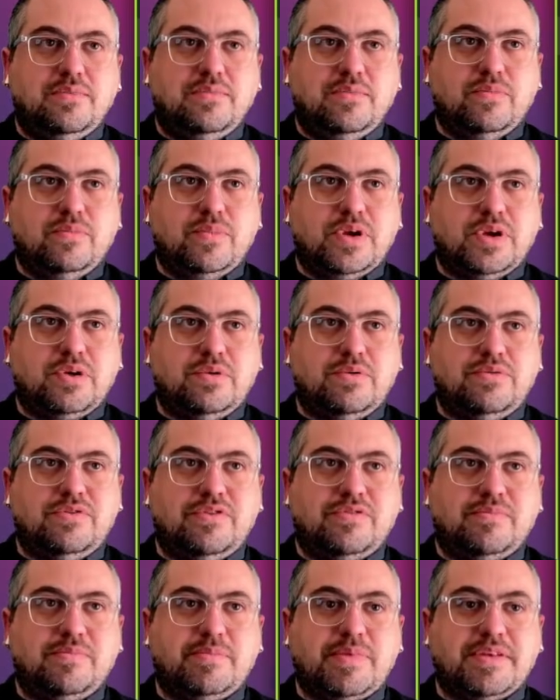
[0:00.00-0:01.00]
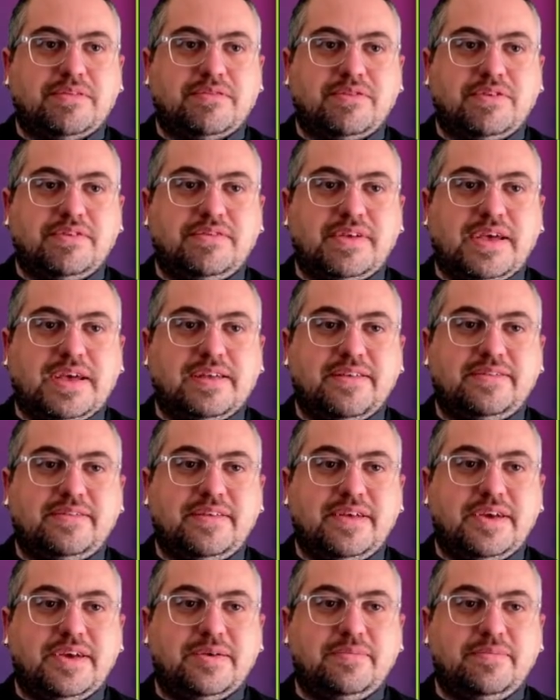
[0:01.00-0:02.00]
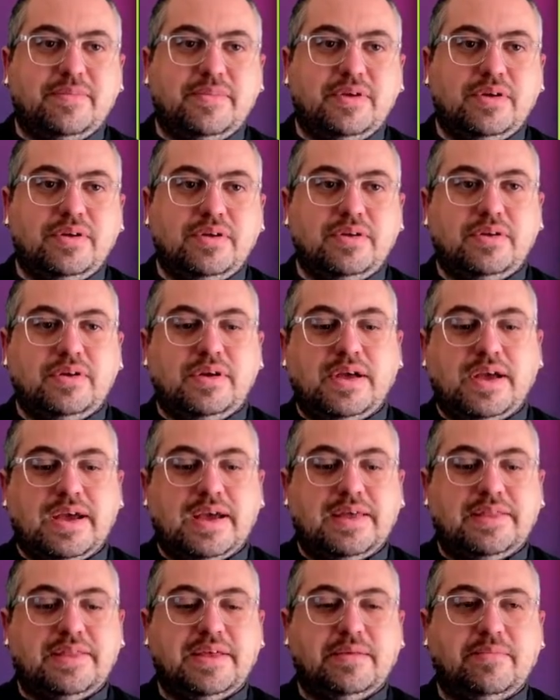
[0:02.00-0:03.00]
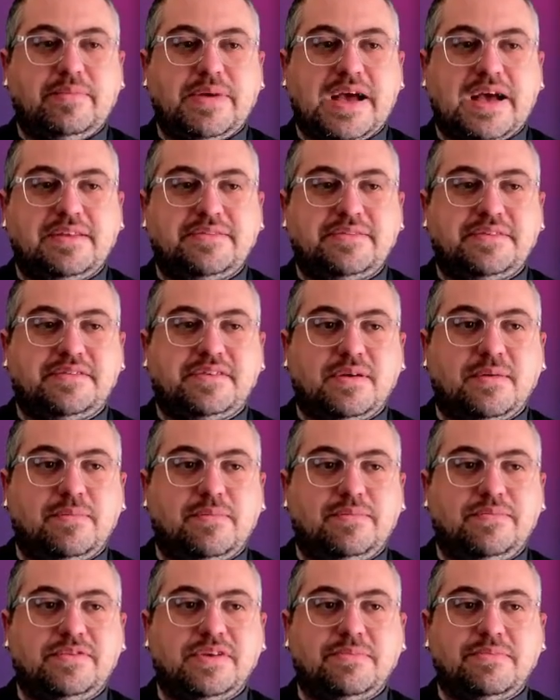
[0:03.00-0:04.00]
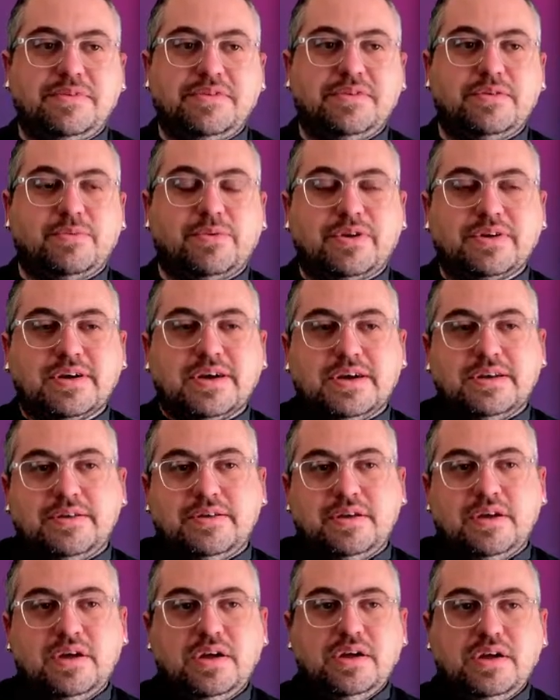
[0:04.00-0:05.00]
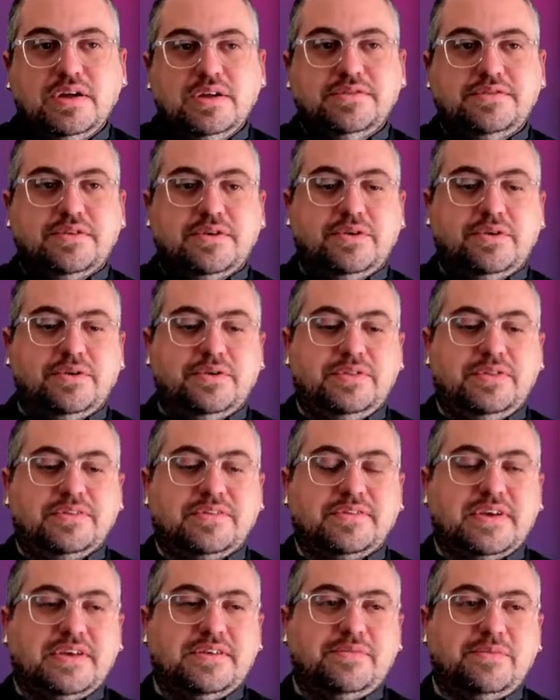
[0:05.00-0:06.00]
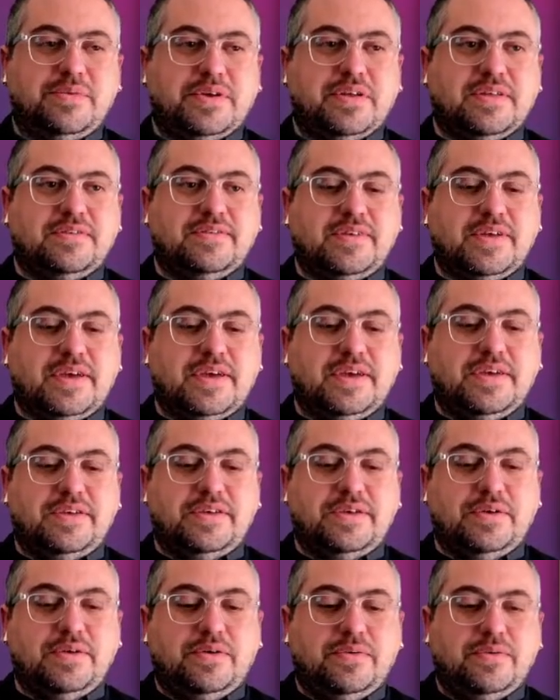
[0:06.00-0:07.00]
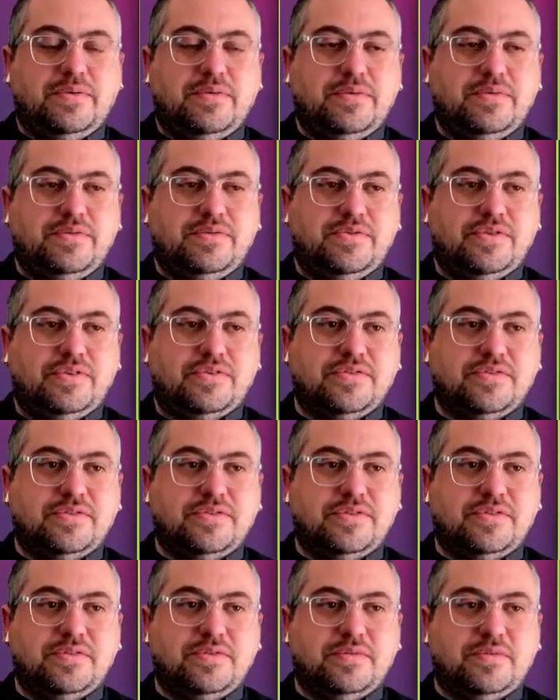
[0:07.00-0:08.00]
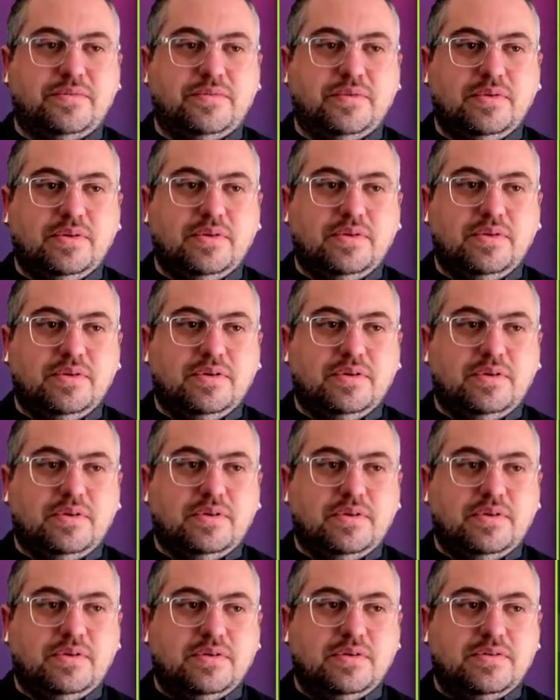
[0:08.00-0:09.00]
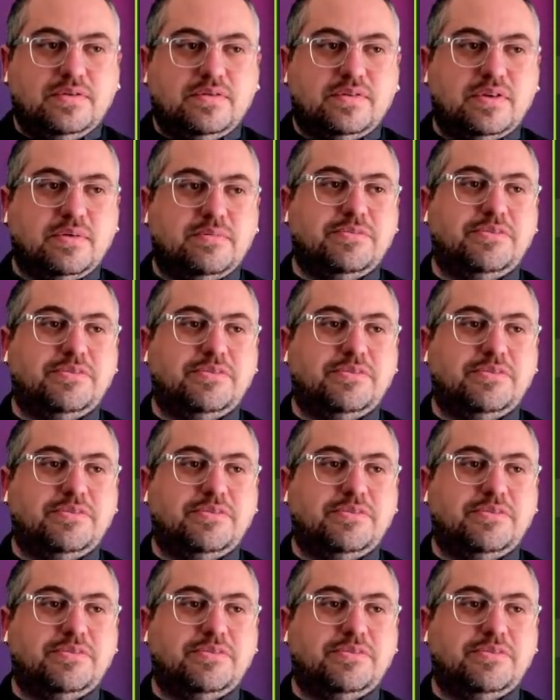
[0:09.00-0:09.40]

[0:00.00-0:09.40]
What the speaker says: we would just basically say its name and then pass it something to work on. So in this case, we could say, just some